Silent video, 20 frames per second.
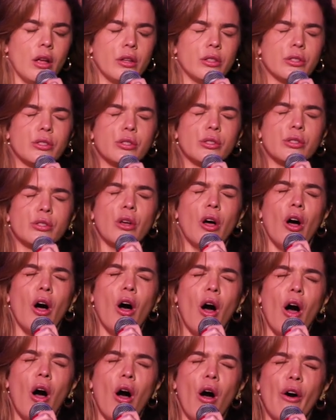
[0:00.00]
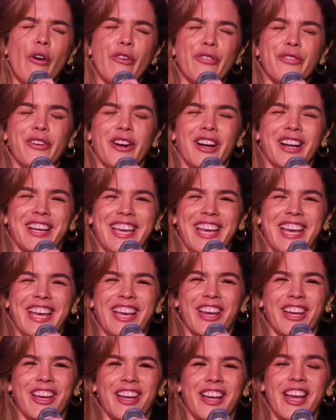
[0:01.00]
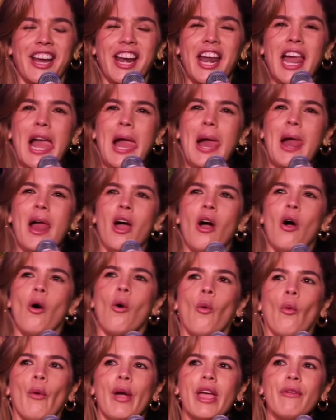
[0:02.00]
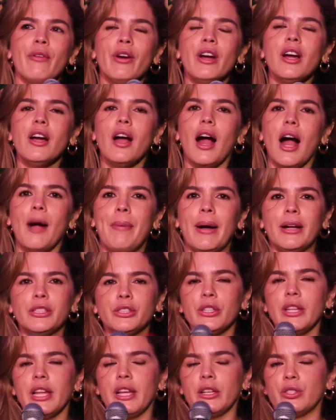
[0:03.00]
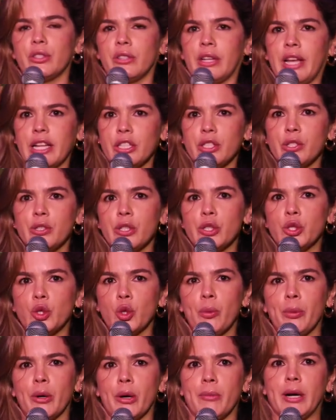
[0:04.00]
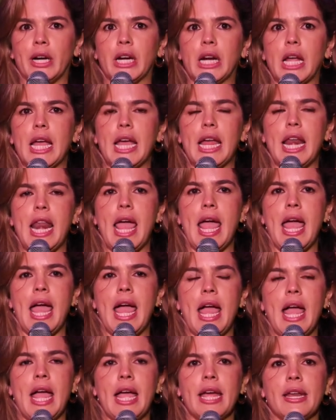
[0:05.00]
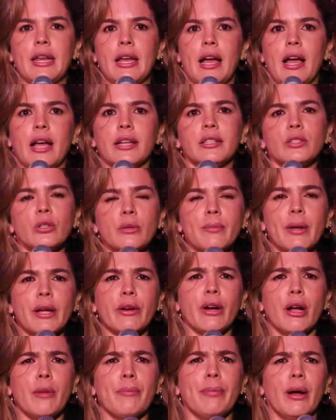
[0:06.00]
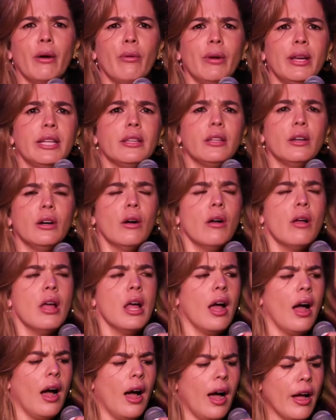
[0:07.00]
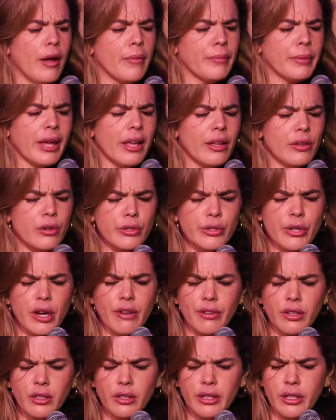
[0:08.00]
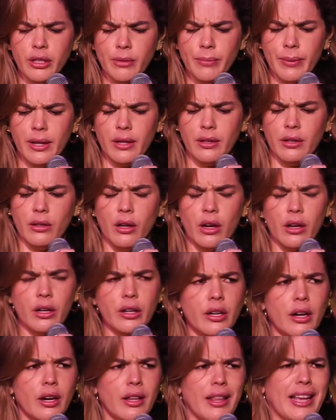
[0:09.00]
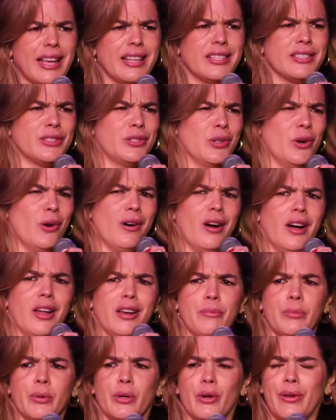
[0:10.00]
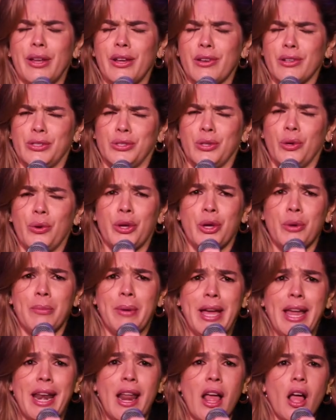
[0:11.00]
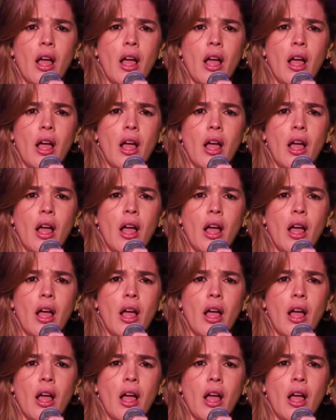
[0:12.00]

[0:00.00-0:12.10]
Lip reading: So fucking good. We were about to like get to the supermarket and I told my grandpa, abuelito, can you drive a little bit longer? Like it's so hot in Puerto Rico, it's so humid.